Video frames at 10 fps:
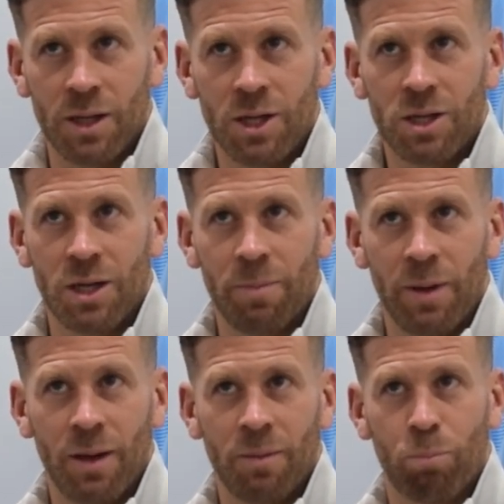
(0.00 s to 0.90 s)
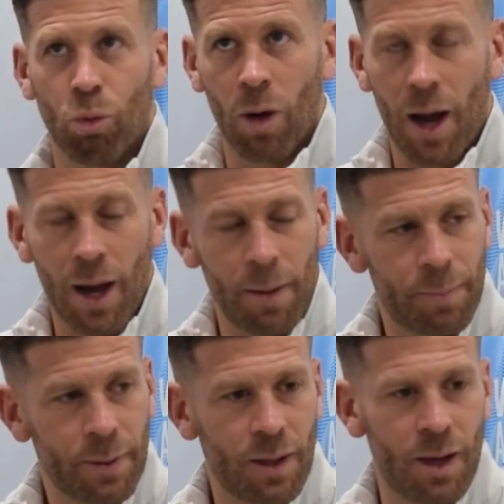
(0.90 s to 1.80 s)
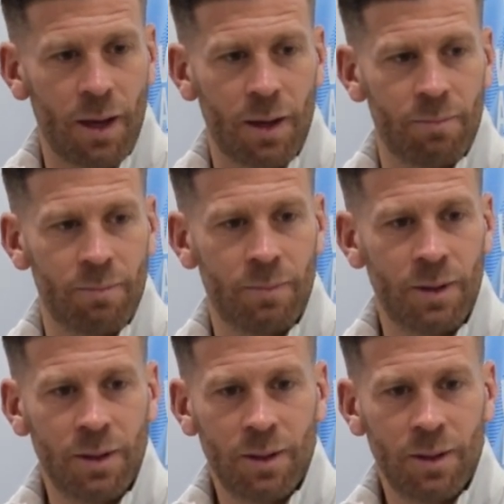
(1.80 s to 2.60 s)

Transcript: initially being brought up.